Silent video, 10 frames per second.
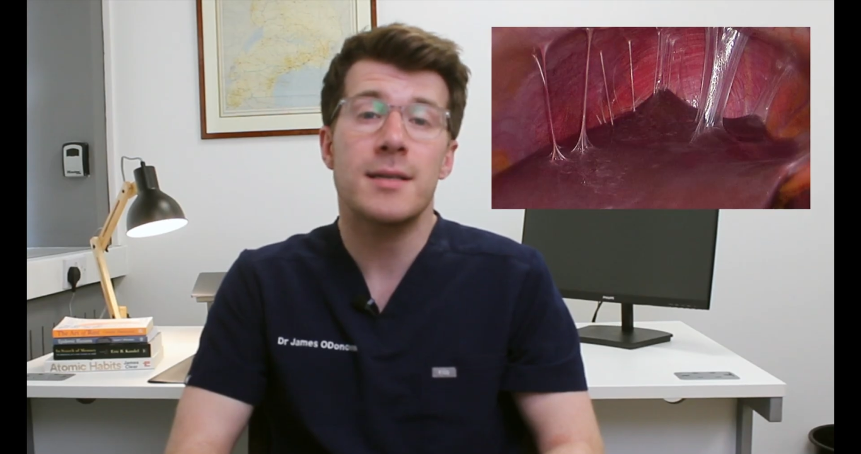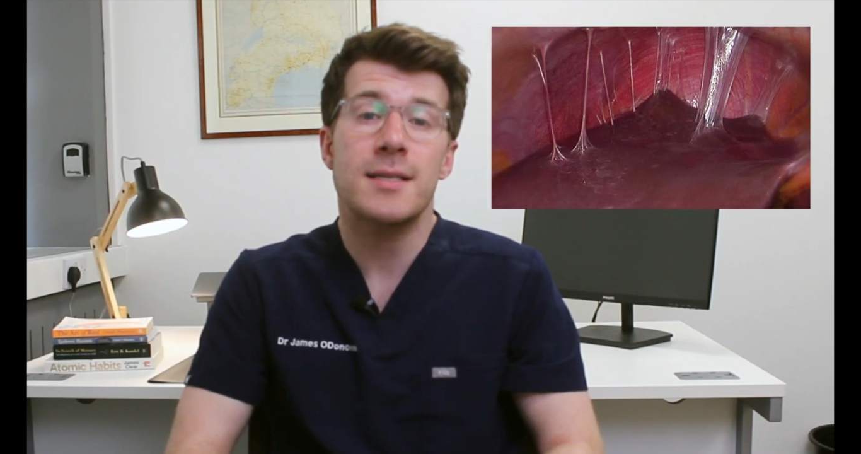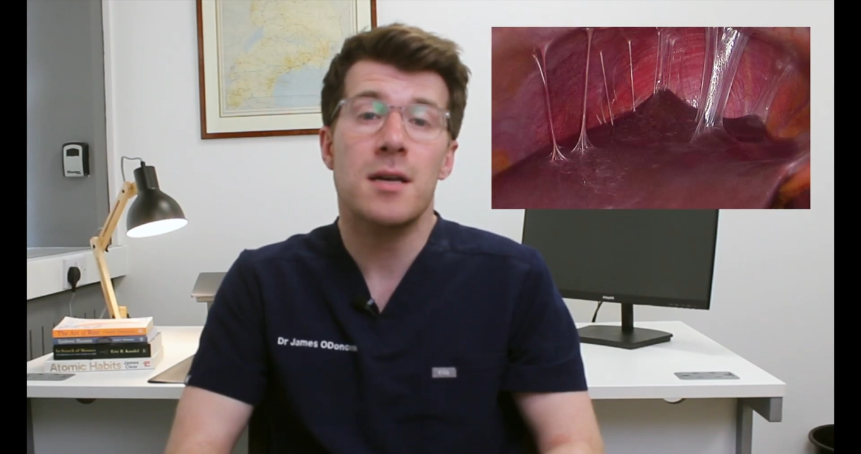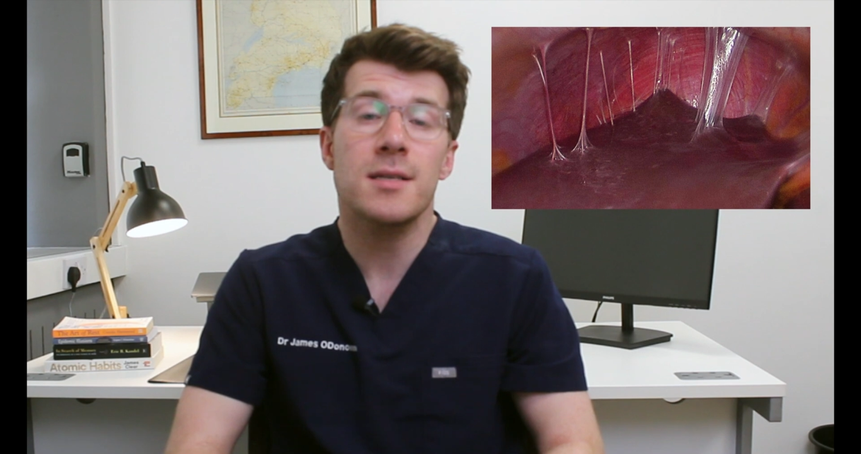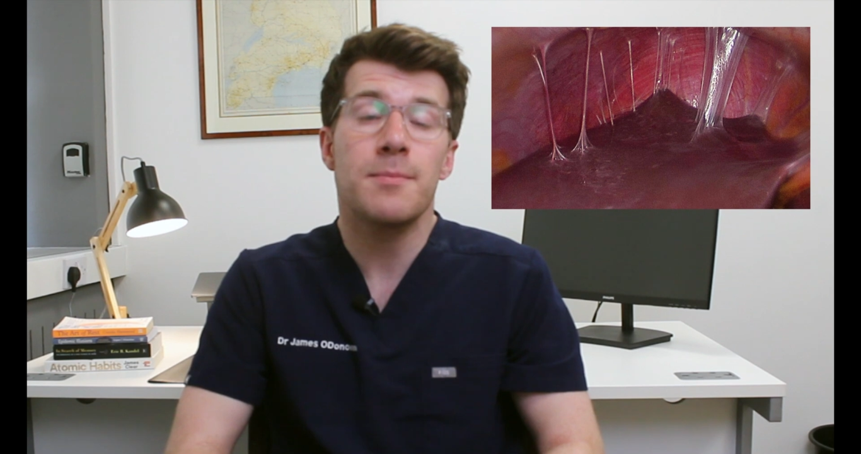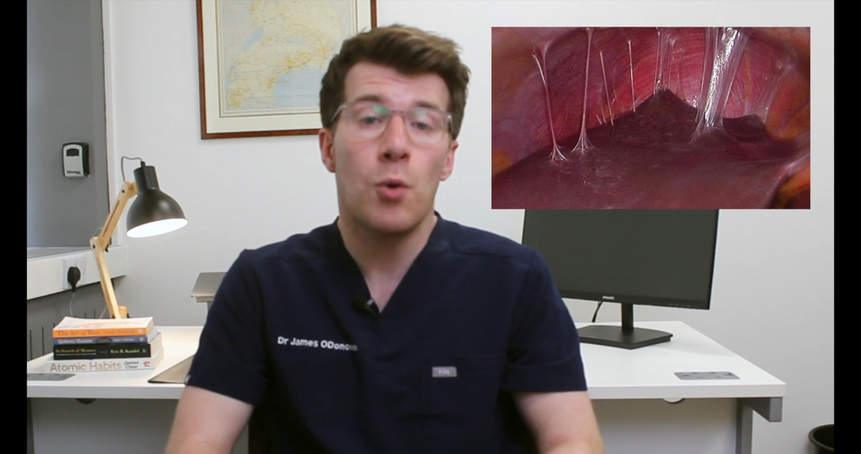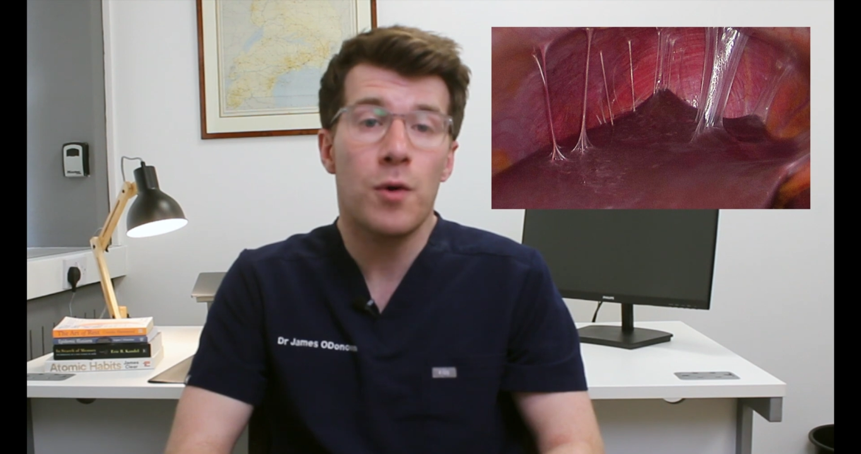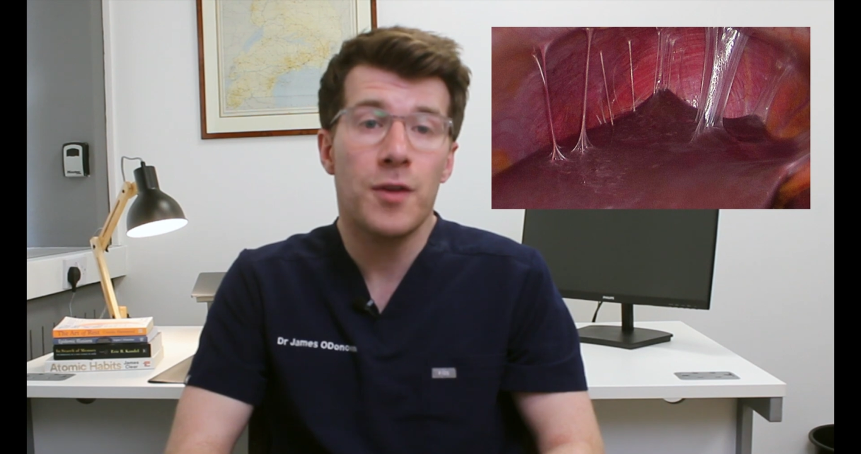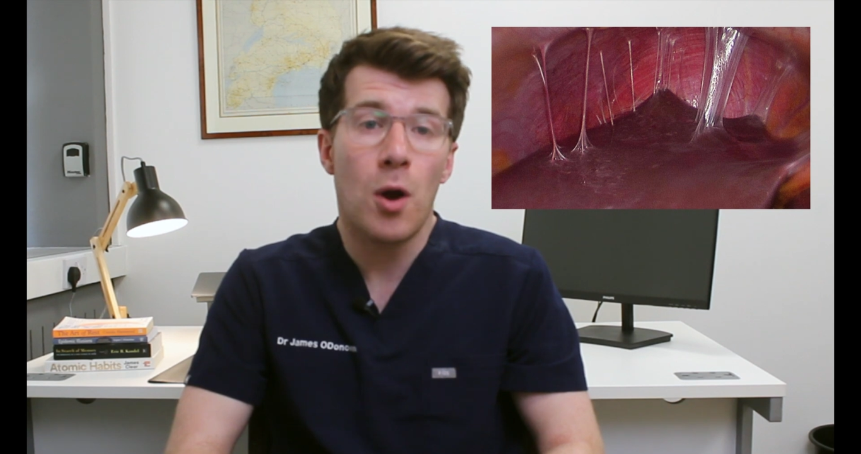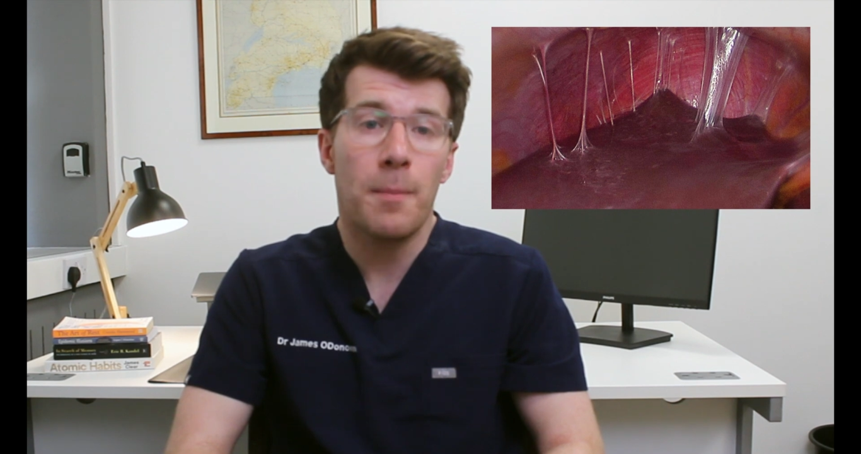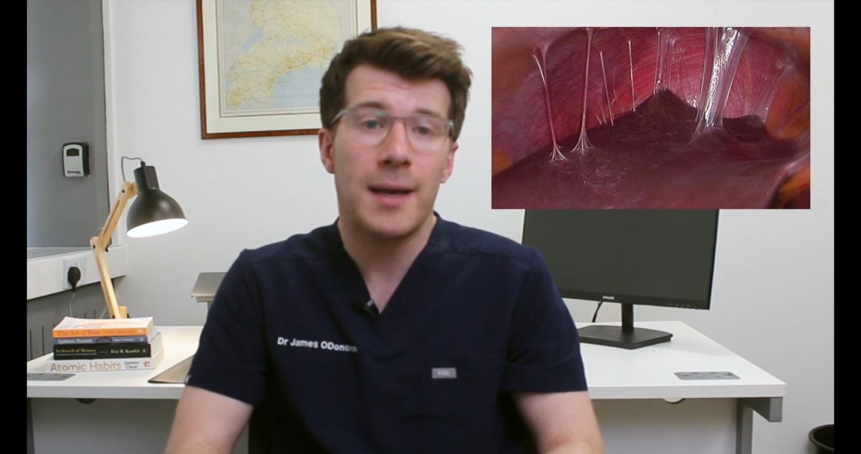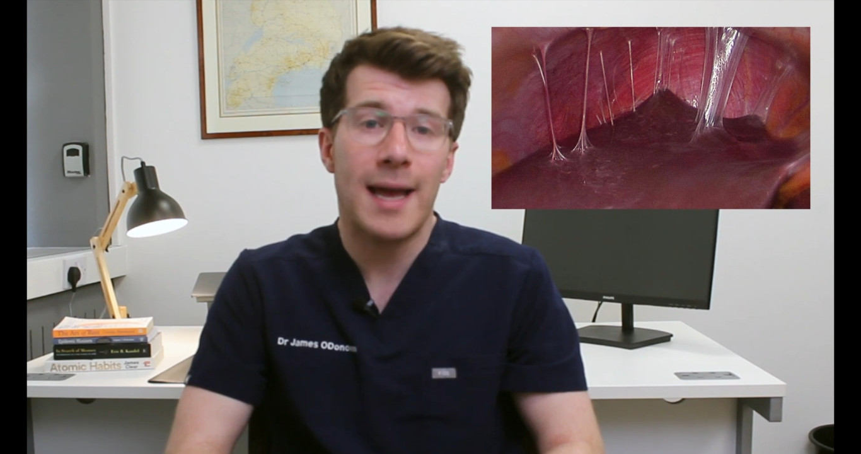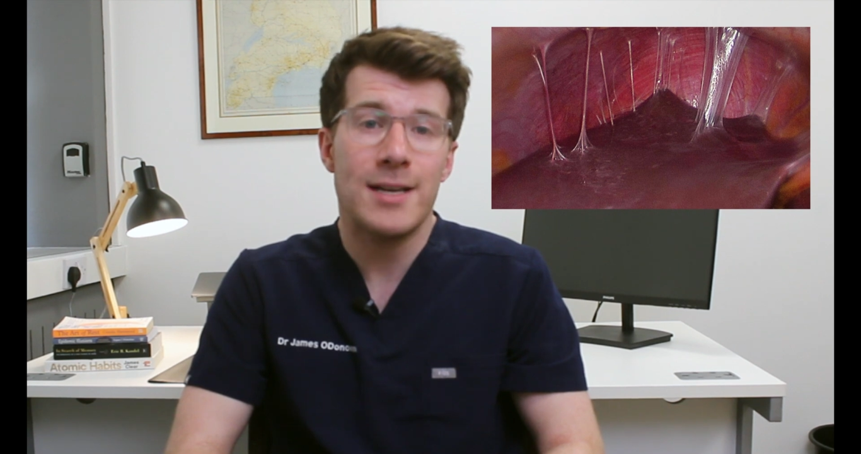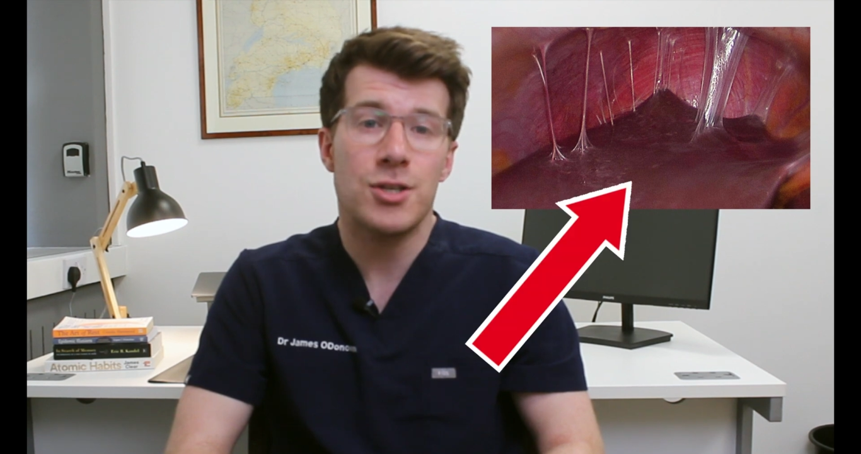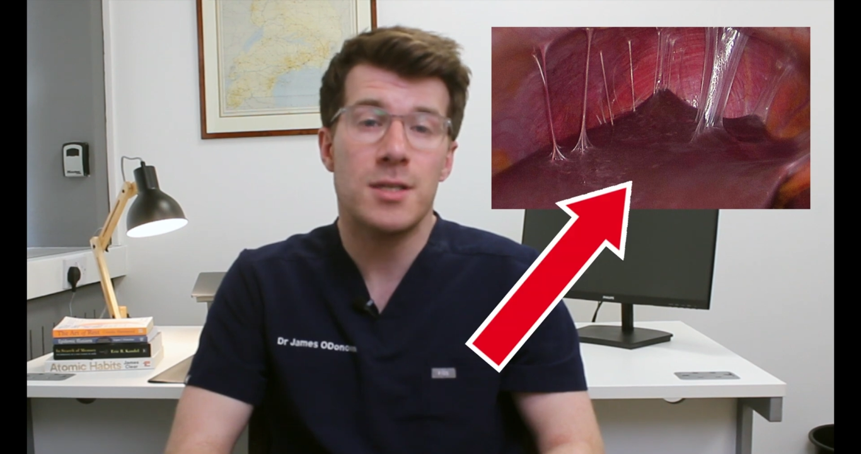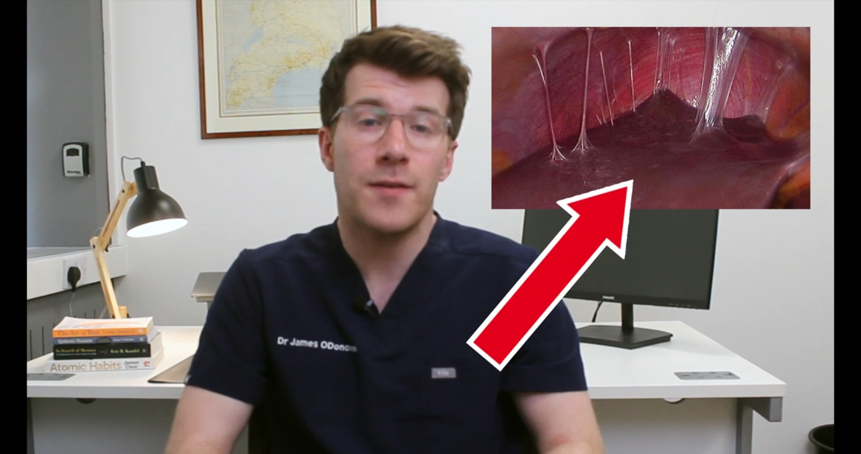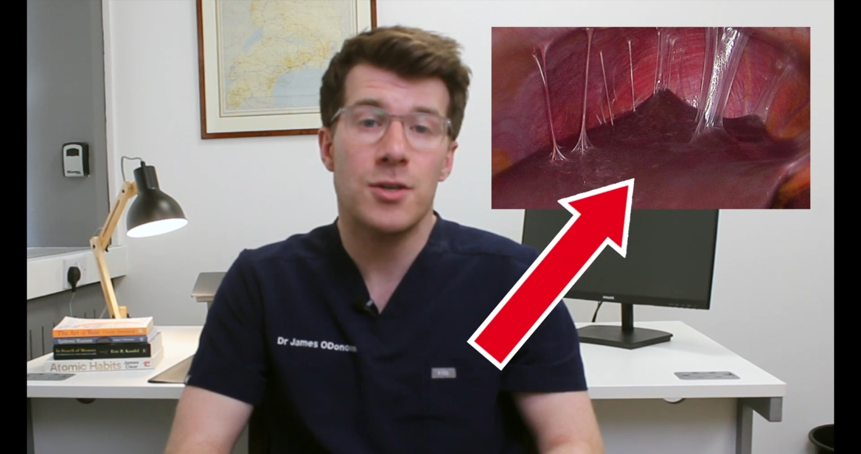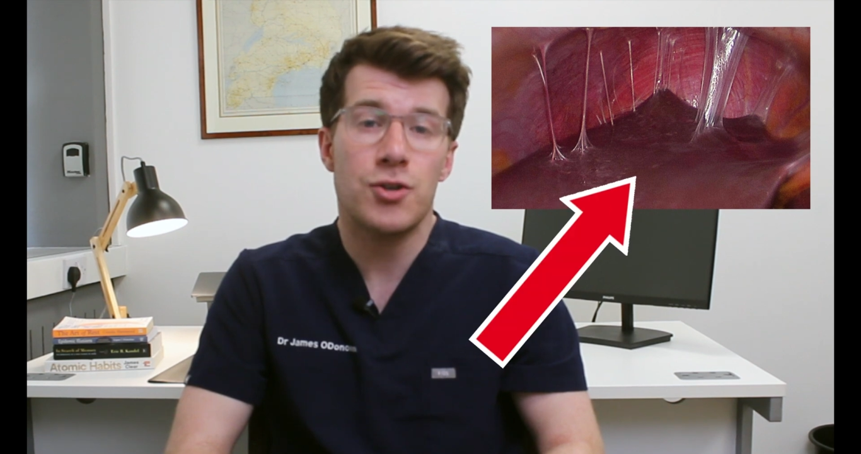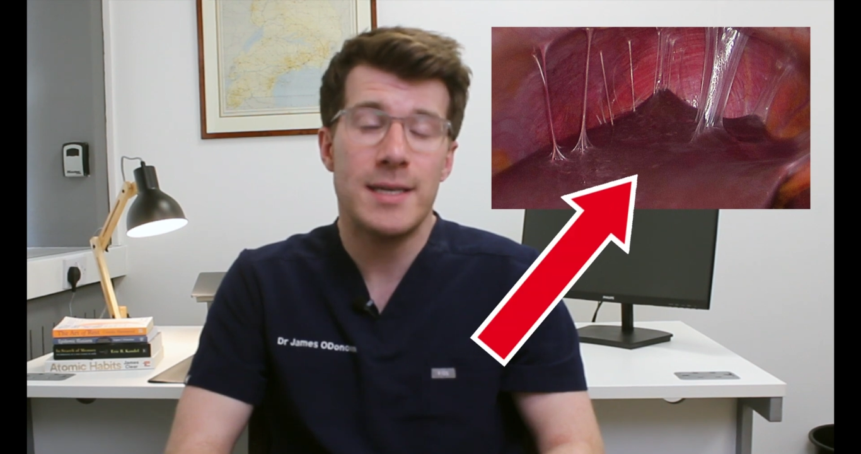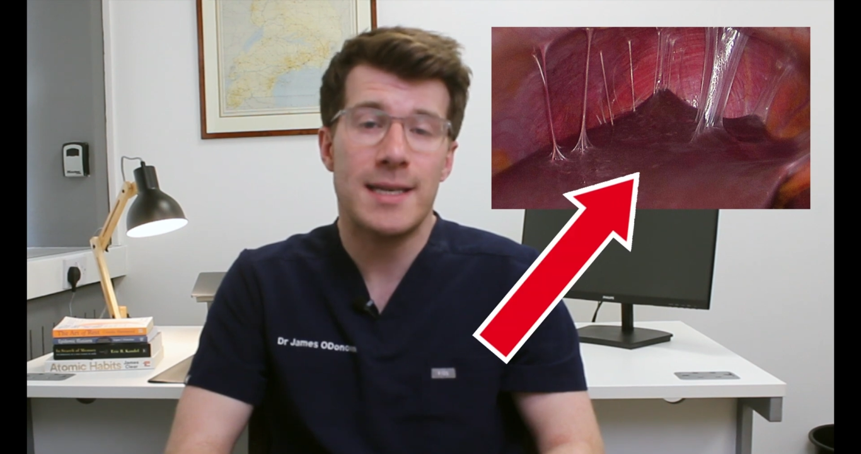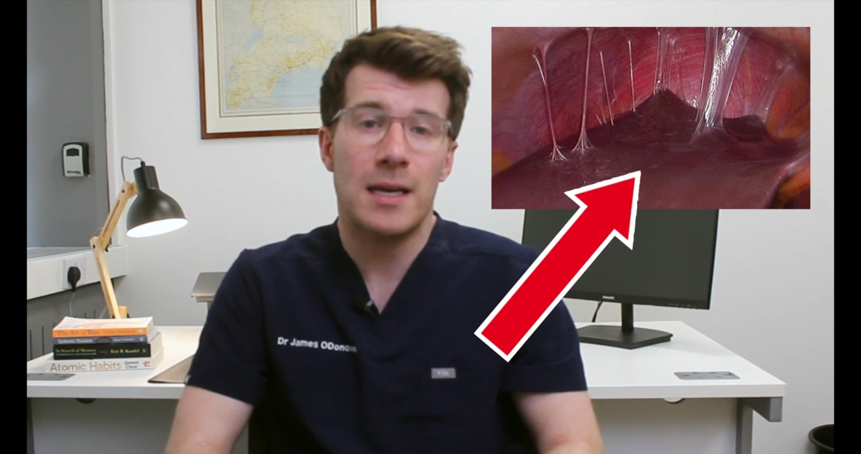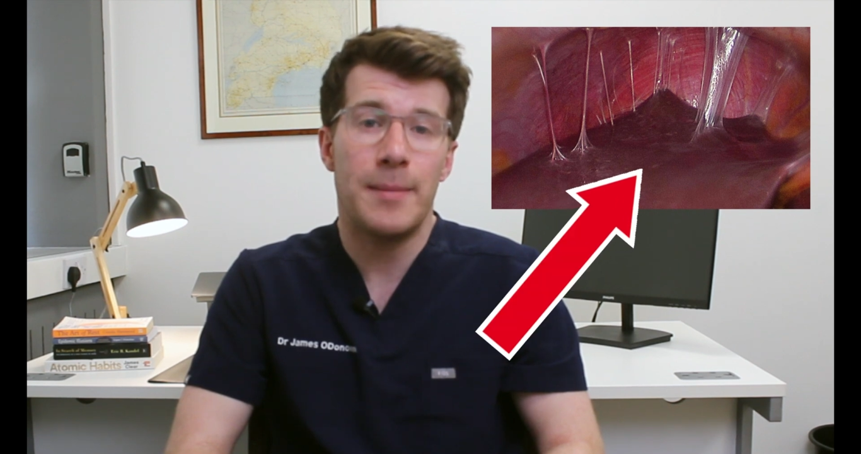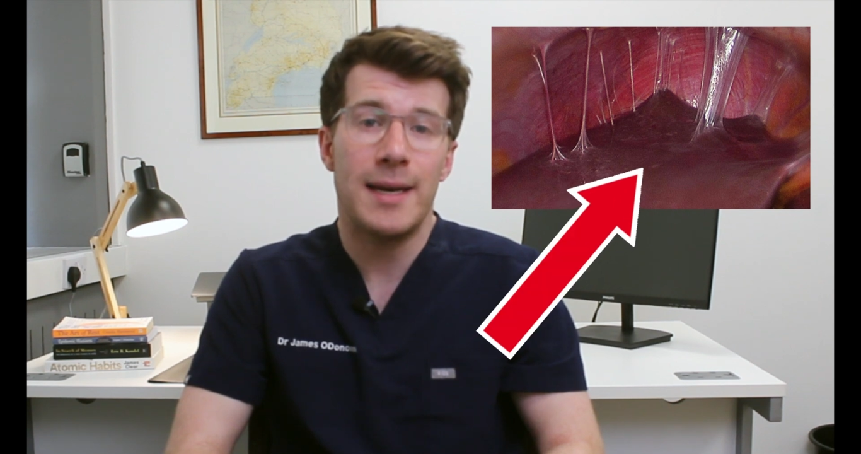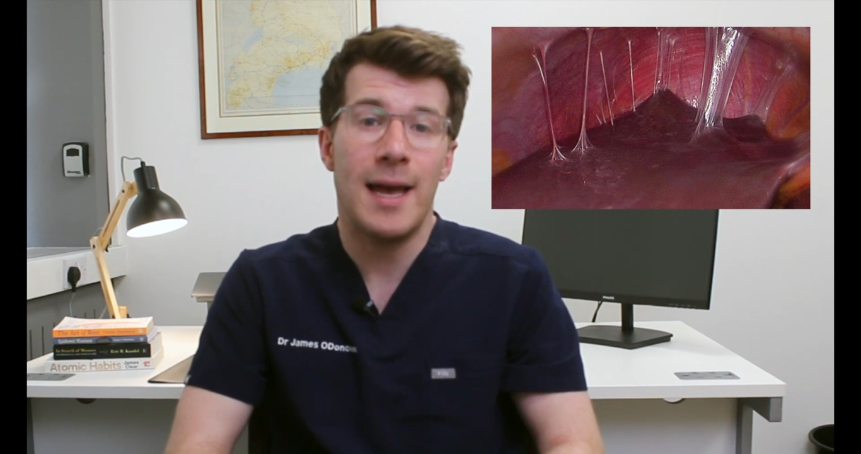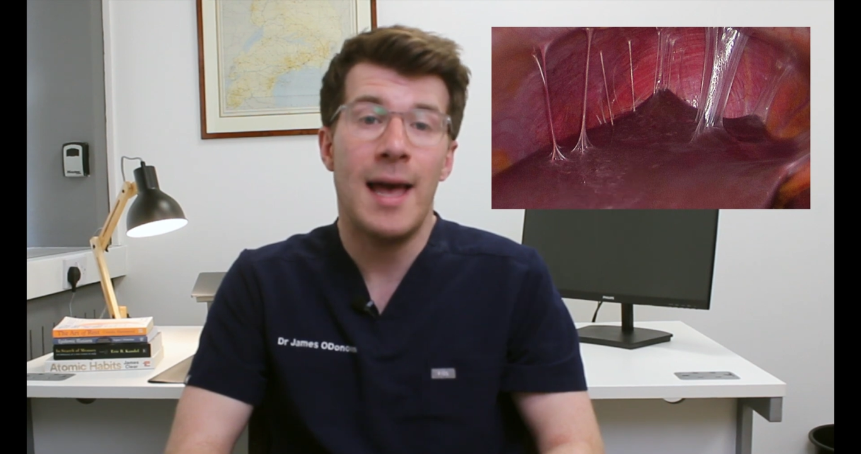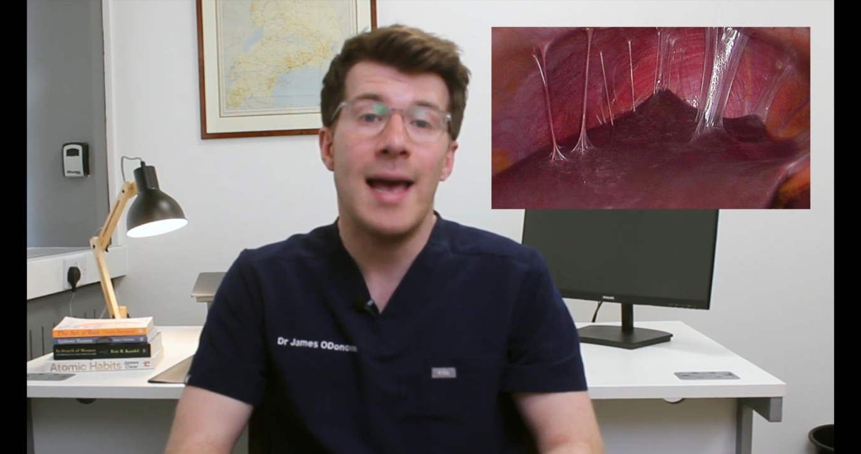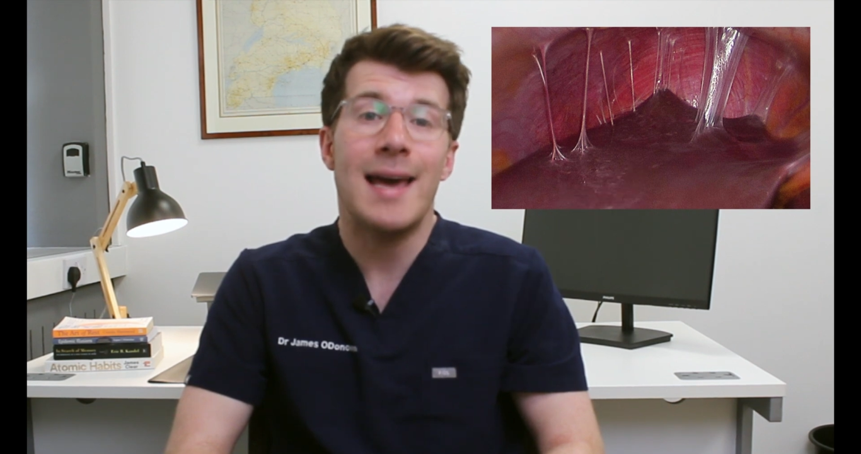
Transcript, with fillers: discuss more of the complications of untreated chlamydia